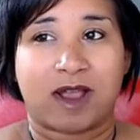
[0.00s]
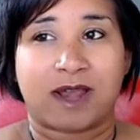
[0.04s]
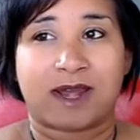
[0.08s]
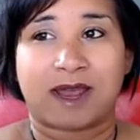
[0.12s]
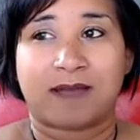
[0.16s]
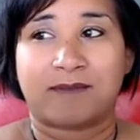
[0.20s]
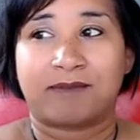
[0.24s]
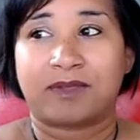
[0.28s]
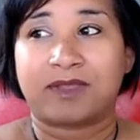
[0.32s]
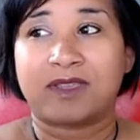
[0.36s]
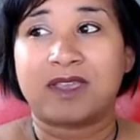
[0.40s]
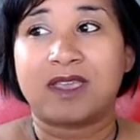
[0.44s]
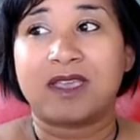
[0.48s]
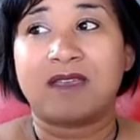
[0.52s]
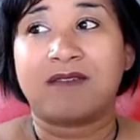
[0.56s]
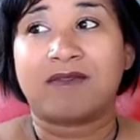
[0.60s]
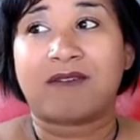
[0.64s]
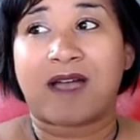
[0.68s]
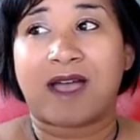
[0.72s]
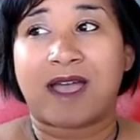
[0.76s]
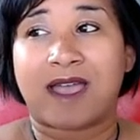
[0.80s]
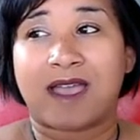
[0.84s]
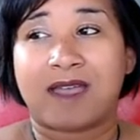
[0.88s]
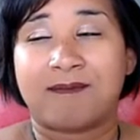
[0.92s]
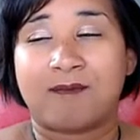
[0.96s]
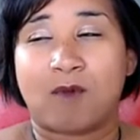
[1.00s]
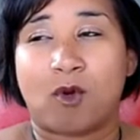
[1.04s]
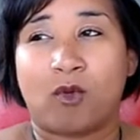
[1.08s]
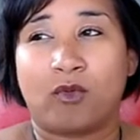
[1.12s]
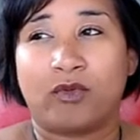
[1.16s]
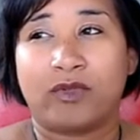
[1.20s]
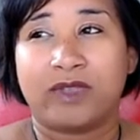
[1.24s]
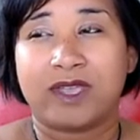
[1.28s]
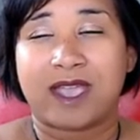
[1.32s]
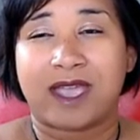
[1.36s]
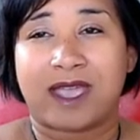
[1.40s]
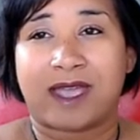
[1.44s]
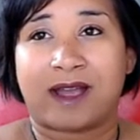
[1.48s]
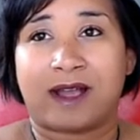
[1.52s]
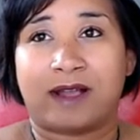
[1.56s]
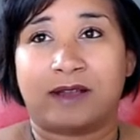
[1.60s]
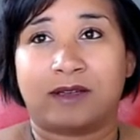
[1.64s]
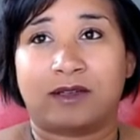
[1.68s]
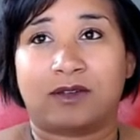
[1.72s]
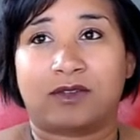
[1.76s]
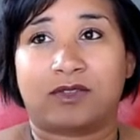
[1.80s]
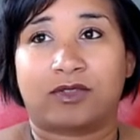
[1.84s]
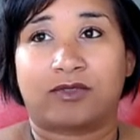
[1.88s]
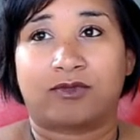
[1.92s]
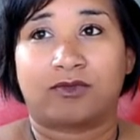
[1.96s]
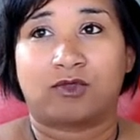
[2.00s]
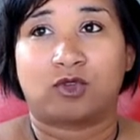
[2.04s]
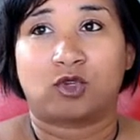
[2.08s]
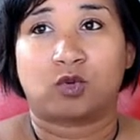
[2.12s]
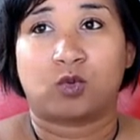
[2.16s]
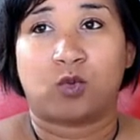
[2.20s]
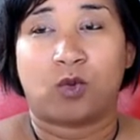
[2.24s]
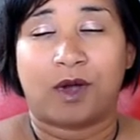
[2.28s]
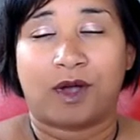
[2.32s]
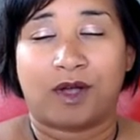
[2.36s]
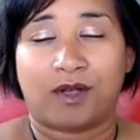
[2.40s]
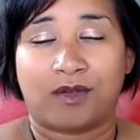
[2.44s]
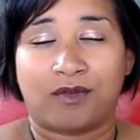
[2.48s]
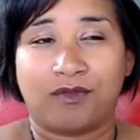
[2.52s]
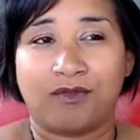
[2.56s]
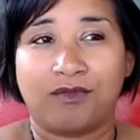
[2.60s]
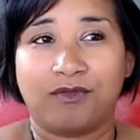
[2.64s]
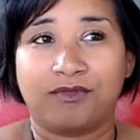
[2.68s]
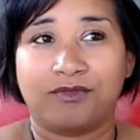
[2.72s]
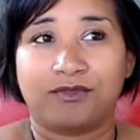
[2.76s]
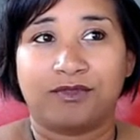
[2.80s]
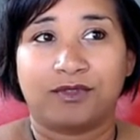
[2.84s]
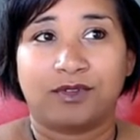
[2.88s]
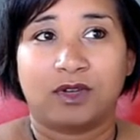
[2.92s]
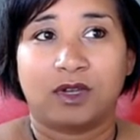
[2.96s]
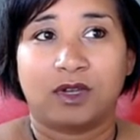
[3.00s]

And I believe I am only at 12